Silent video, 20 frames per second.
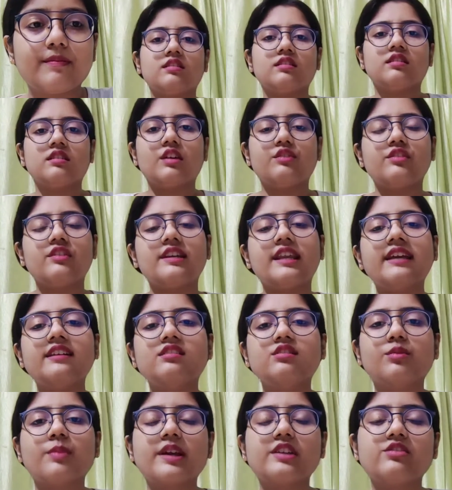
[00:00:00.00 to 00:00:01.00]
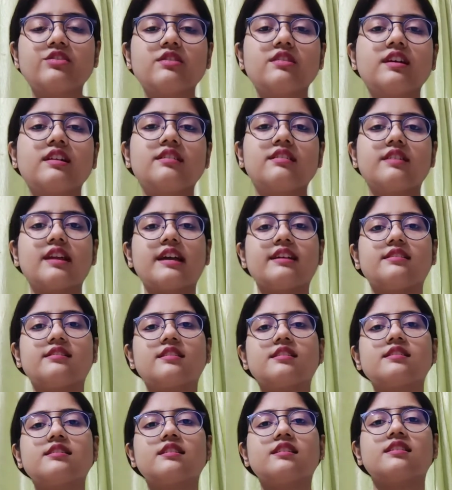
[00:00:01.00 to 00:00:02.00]
Now the next question that
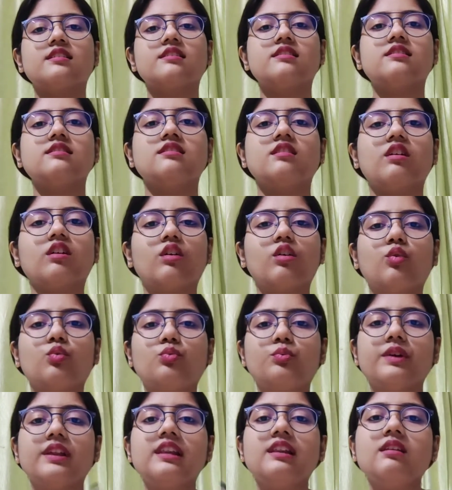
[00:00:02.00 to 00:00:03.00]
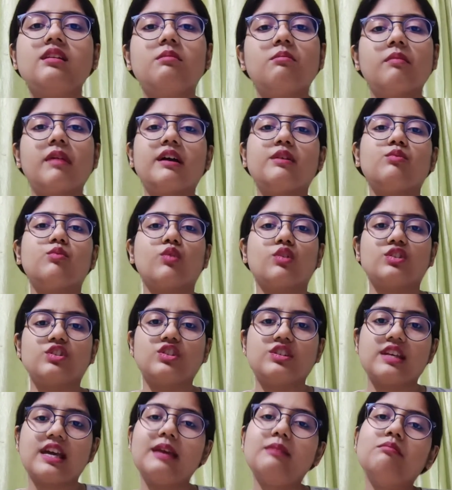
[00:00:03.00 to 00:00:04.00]
arises is, will my
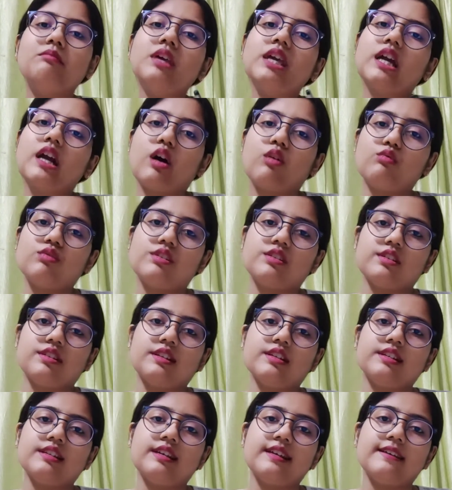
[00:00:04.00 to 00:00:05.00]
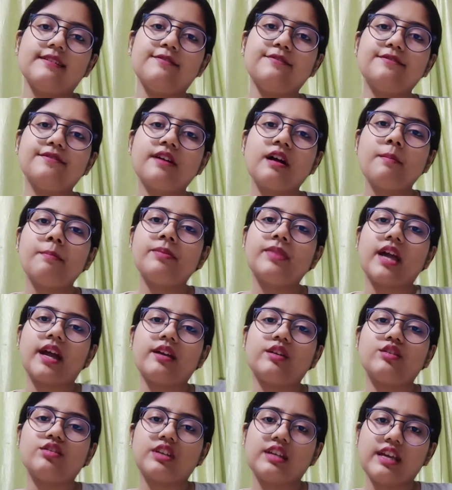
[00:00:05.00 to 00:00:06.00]
watch time be counted if
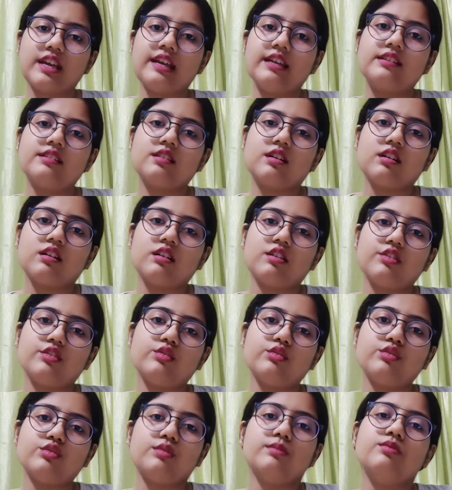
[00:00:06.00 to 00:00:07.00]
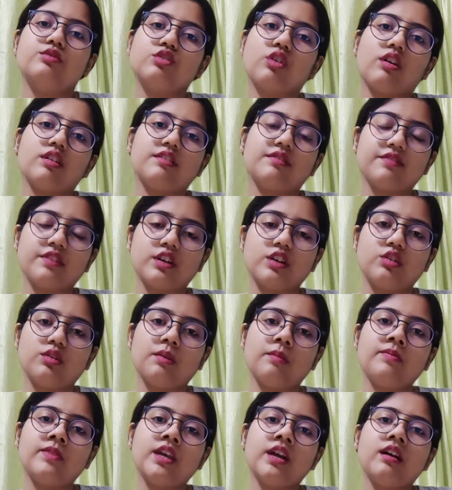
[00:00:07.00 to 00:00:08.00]
I create a YouTube short video.
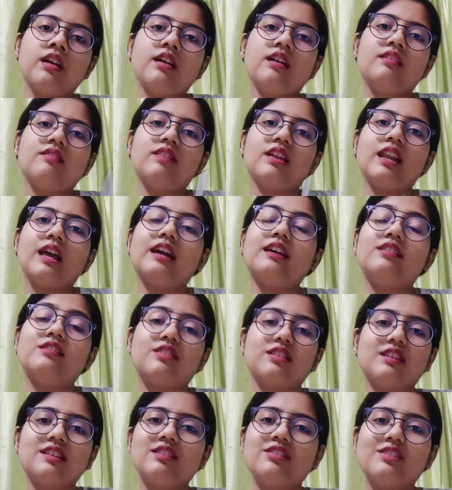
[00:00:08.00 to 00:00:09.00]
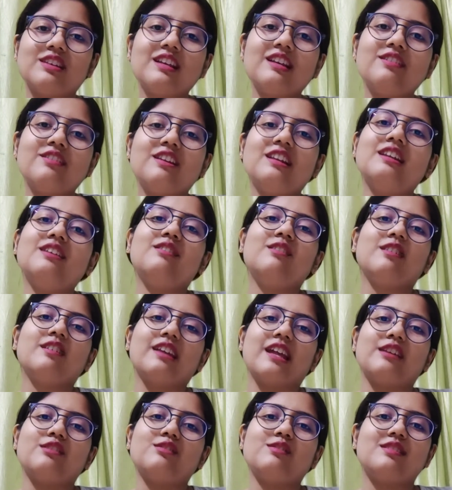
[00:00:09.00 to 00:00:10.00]
Well, I really
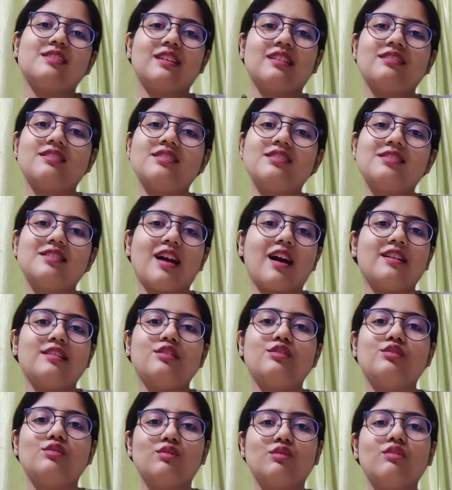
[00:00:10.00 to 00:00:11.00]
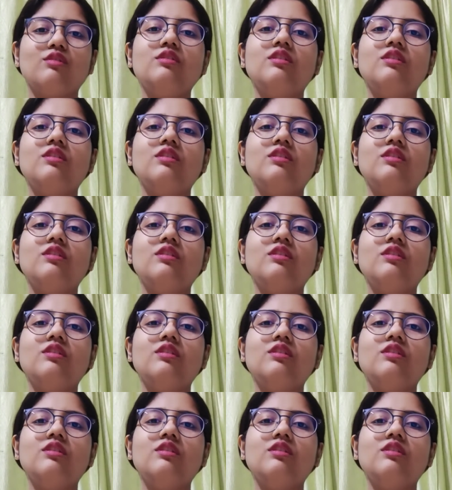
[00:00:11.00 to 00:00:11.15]
regret to say this, that no,